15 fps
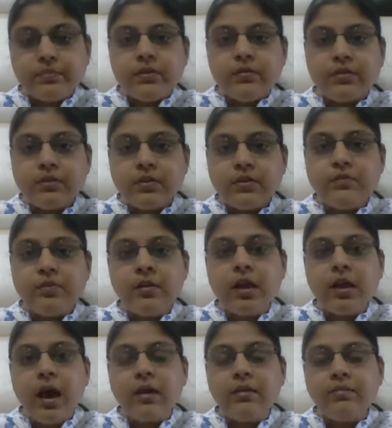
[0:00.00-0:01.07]
First of all,
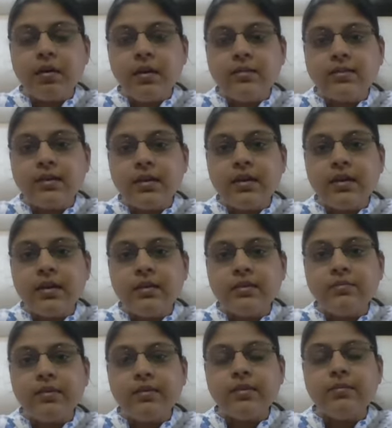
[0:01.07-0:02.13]
unmasking is
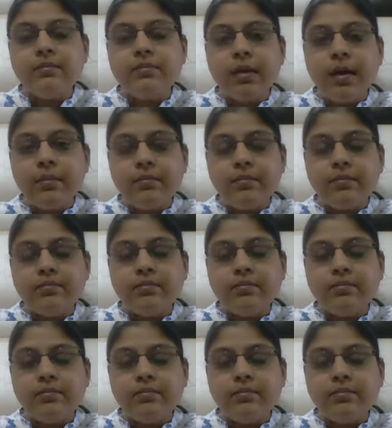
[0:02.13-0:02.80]
when the